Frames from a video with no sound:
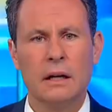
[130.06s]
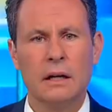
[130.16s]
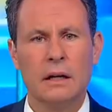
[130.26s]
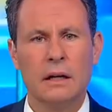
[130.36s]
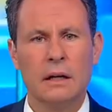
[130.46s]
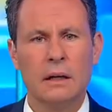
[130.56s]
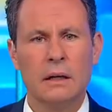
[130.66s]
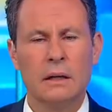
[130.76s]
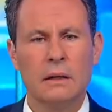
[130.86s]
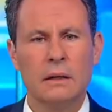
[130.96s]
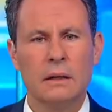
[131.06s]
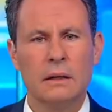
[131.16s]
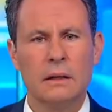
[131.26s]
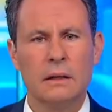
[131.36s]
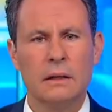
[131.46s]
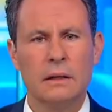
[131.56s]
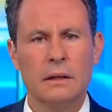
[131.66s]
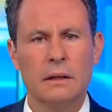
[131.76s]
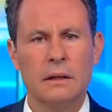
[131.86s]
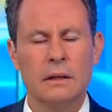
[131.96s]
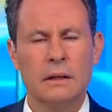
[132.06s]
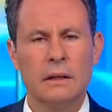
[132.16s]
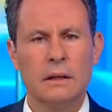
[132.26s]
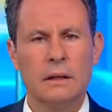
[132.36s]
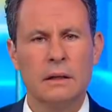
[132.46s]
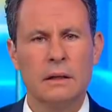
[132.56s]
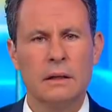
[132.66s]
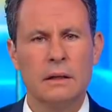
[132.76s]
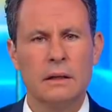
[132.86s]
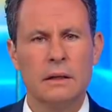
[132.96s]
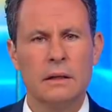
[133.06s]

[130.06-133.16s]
The person shown says nothing.